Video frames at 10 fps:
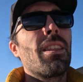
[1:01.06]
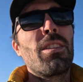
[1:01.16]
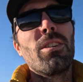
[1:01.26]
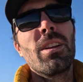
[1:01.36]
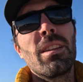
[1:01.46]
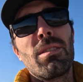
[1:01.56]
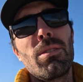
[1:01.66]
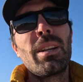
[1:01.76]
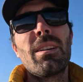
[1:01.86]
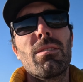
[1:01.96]

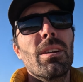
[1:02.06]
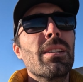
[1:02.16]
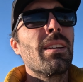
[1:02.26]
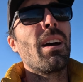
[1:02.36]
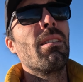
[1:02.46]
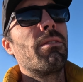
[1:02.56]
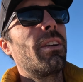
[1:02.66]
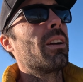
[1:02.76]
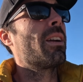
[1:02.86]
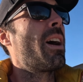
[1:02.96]
33 degrees out
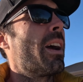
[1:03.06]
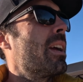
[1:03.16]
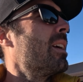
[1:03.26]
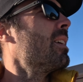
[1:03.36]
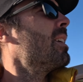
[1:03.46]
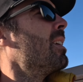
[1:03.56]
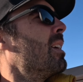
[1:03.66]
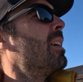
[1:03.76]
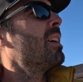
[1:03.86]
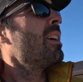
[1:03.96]
Fahrenheit.
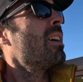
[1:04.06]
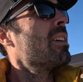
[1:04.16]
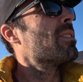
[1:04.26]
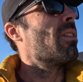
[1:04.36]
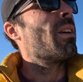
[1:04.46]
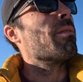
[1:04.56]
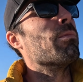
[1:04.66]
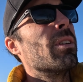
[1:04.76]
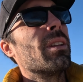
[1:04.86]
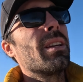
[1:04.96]
So I'm
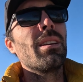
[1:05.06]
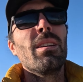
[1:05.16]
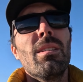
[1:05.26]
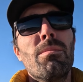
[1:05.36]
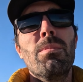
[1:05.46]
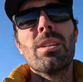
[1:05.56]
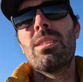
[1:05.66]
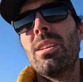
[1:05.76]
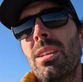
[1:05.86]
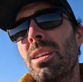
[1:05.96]
really
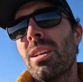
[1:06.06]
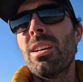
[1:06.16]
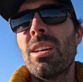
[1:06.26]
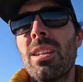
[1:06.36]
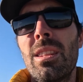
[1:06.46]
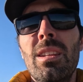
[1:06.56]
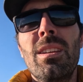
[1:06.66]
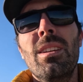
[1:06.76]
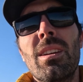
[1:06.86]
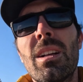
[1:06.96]
missing
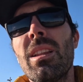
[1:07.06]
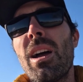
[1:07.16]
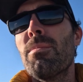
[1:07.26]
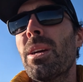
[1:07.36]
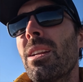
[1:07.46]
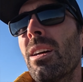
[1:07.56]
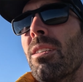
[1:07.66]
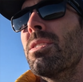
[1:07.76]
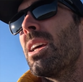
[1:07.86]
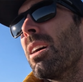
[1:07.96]
the climate
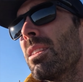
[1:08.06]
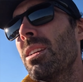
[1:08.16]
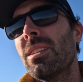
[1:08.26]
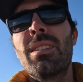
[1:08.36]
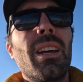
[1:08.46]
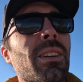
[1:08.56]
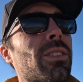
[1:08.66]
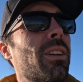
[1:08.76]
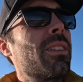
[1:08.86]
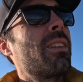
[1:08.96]
of Southeast
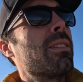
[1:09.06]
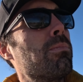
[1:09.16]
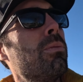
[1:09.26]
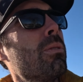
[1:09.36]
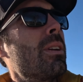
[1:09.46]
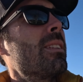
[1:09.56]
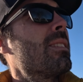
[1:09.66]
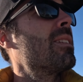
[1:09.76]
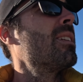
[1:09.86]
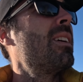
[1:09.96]
Asia at this point.
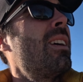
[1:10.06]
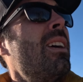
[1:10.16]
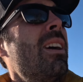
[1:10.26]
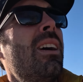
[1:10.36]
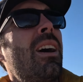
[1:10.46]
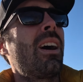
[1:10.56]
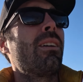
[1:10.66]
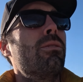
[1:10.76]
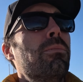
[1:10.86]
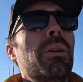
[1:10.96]
I
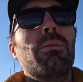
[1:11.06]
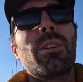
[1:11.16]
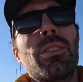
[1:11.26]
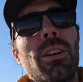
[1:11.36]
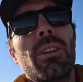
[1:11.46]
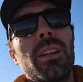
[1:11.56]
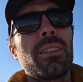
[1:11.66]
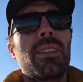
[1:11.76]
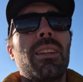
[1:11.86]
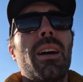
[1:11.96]
will be
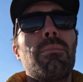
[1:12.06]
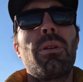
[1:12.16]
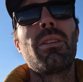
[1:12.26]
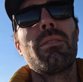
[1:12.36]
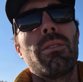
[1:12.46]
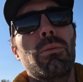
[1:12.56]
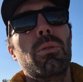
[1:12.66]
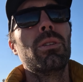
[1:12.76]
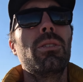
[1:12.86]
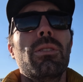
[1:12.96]
returning to that part of the
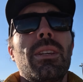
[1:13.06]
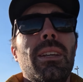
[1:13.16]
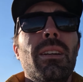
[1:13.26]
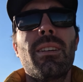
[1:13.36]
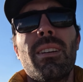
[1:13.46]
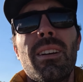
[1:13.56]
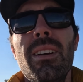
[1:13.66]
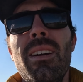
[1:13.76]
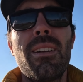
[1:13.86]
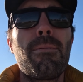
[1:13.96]
world
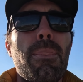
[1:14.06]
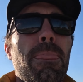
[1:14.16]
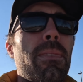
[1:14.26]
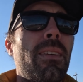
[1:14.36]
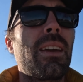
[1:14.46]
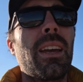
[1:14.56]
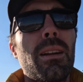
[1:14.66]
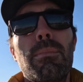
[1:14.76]
here in